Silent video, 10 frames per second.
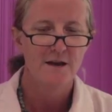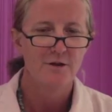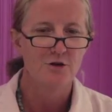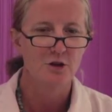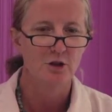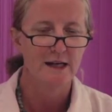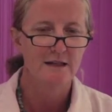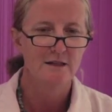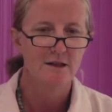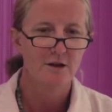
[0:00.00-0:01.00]
There's a link
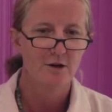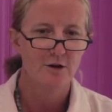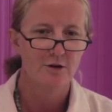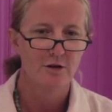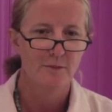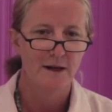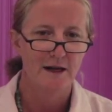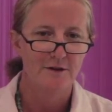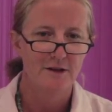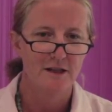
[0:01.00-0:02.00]
to the article
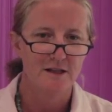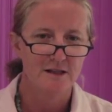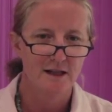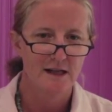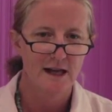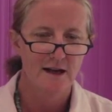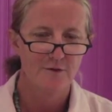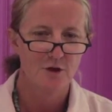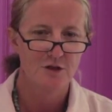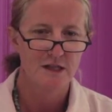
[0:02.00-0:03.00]
about the study out of
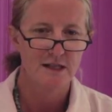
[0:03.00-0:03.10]
UC